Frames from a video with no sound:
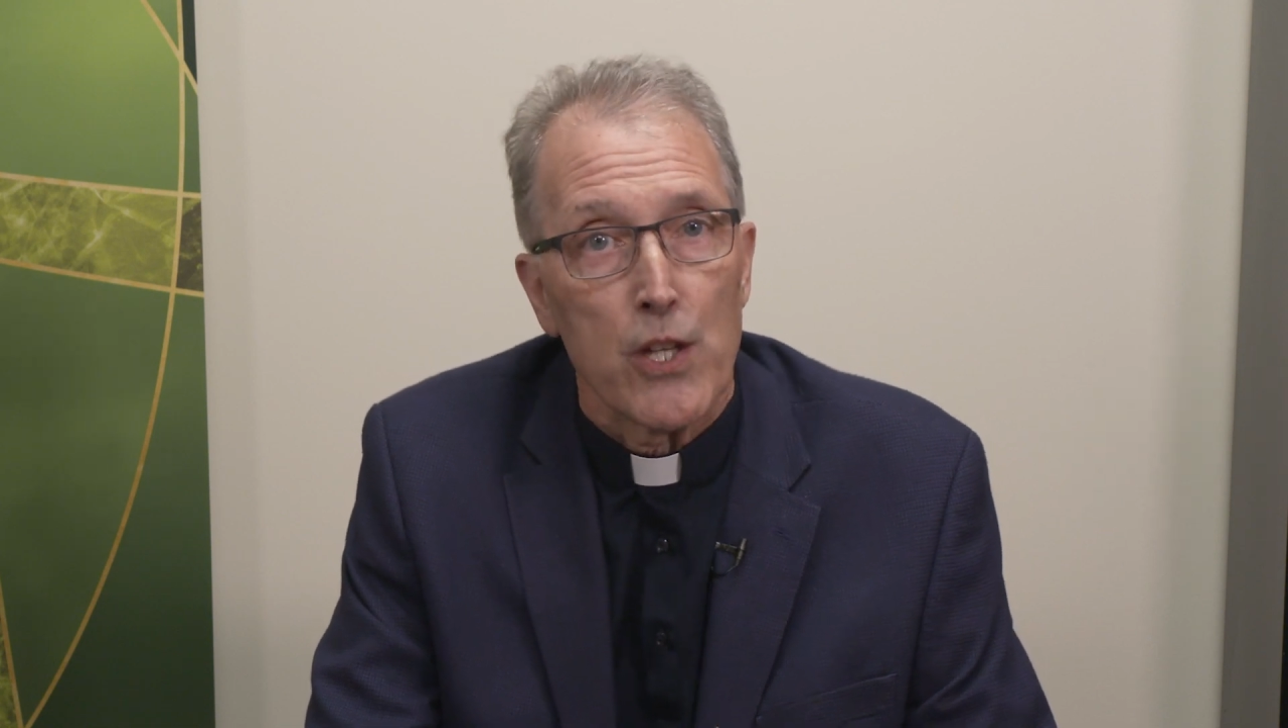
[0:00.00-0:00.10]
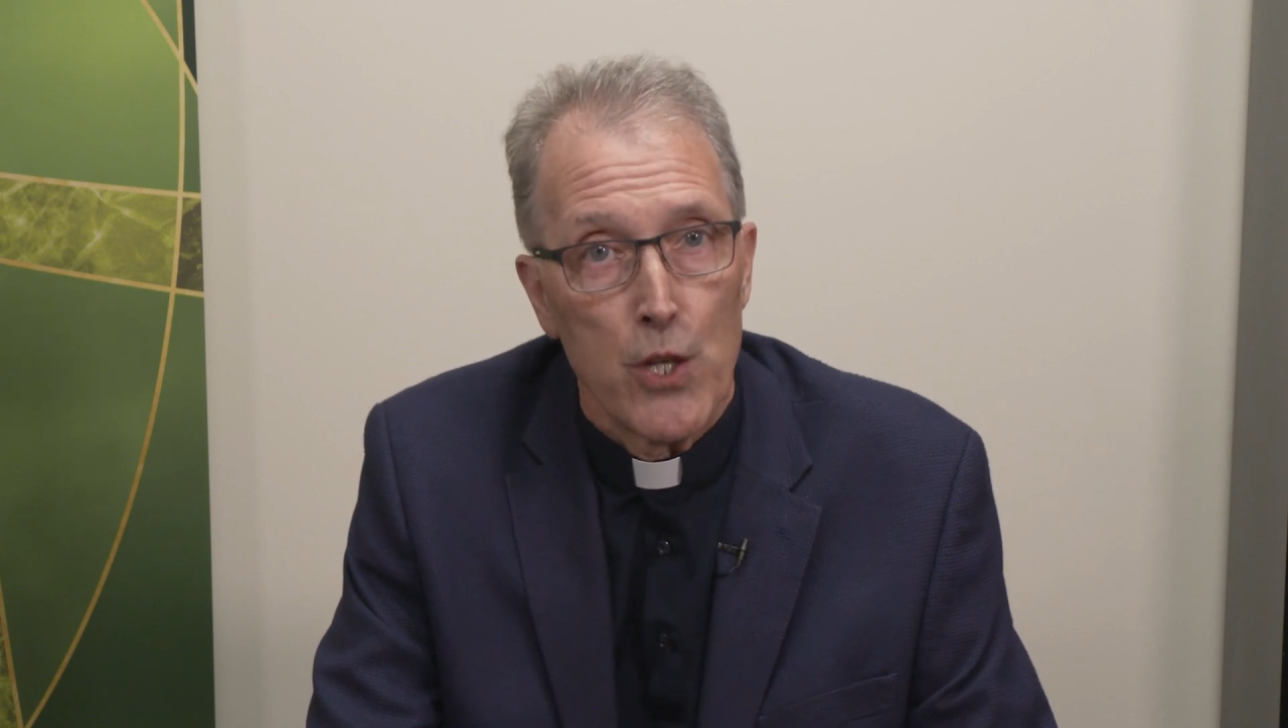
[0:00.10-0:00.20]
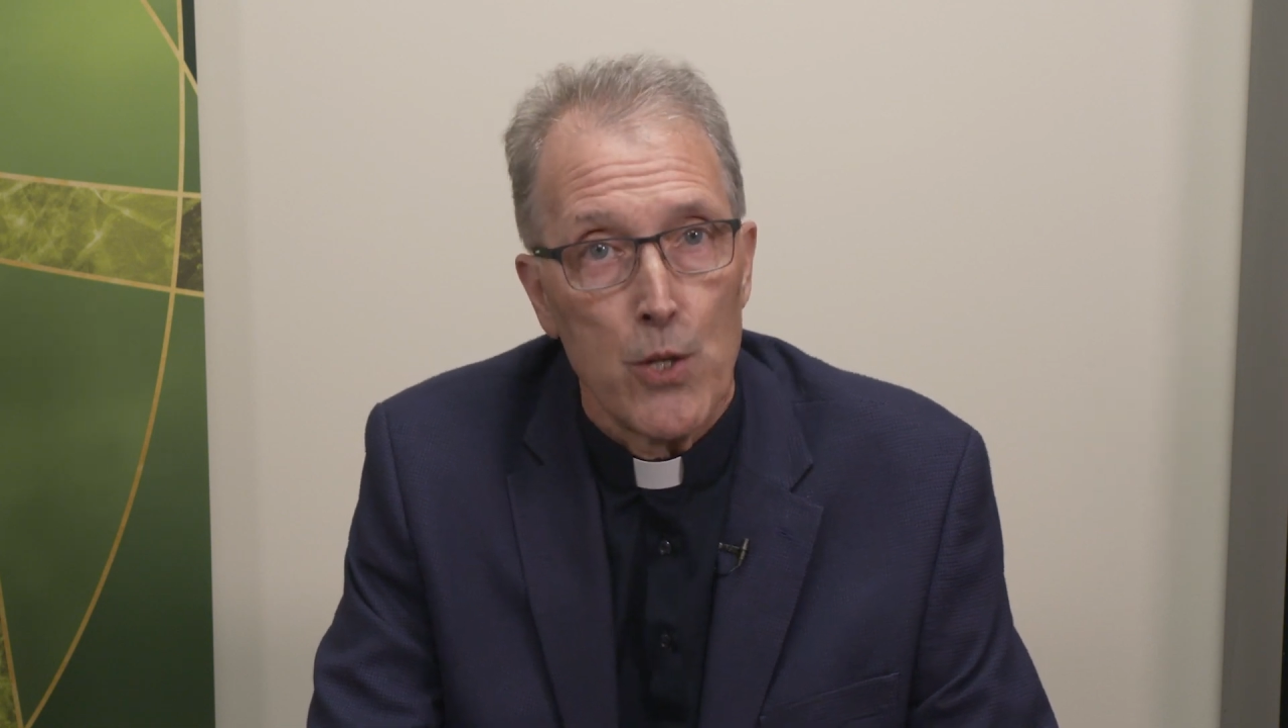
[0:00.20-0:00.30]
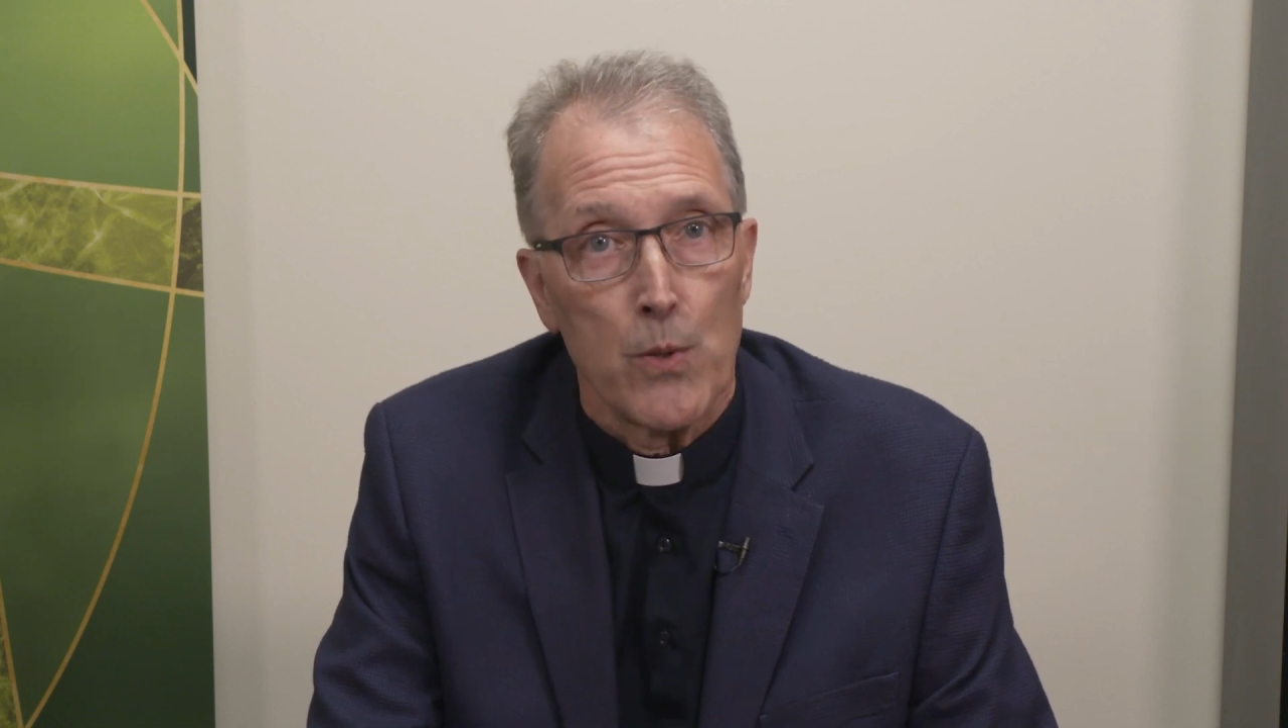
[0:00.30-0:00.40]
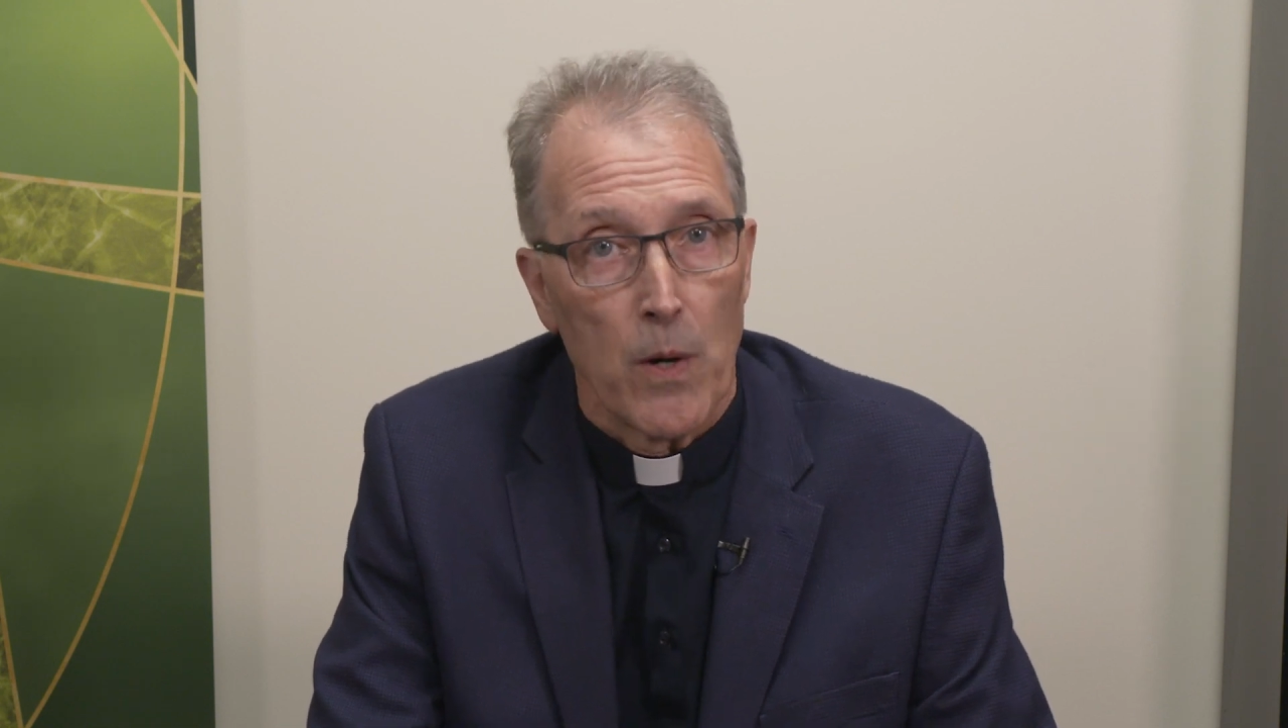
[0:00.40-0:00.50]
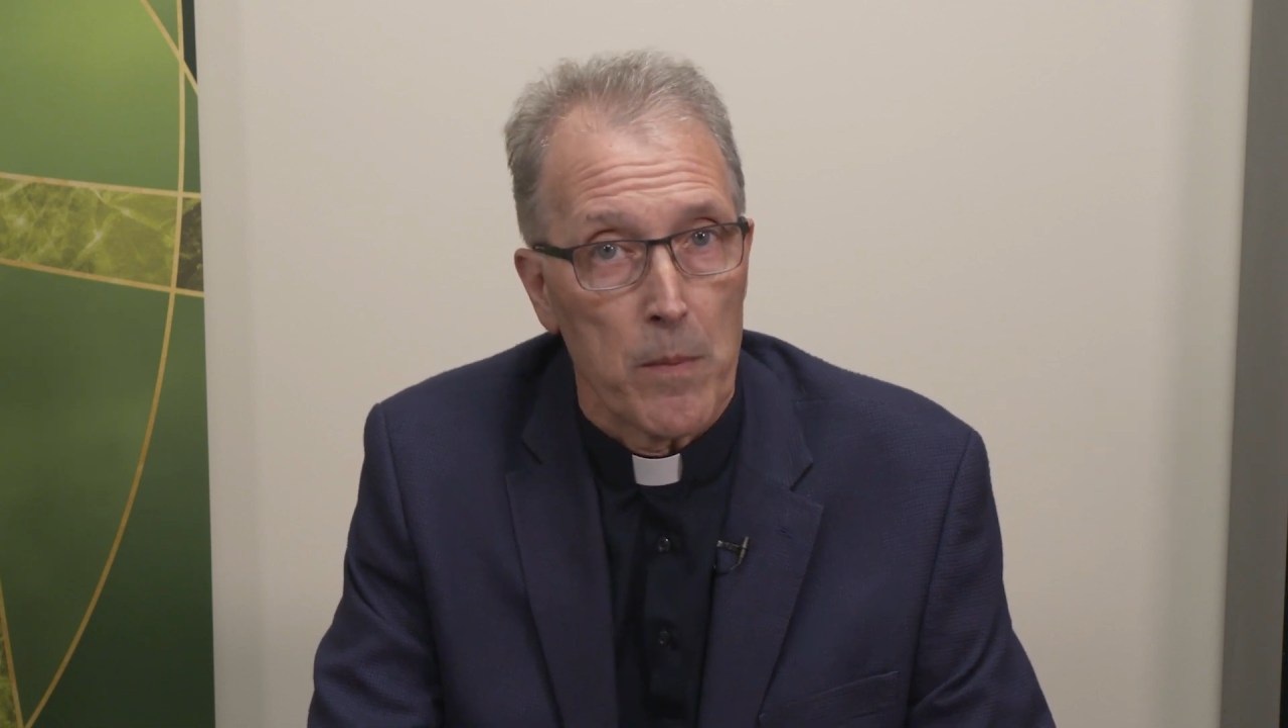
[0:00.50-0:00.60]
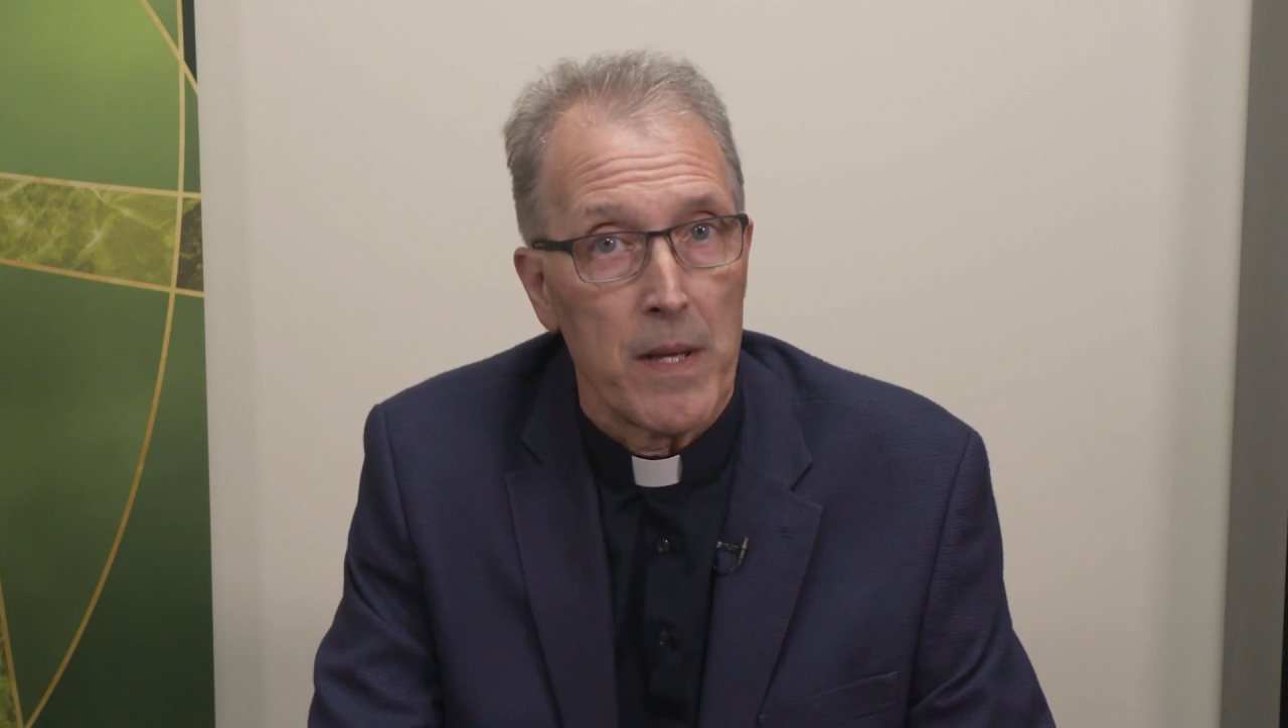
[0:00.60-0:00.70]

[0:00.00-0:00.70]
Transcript: you are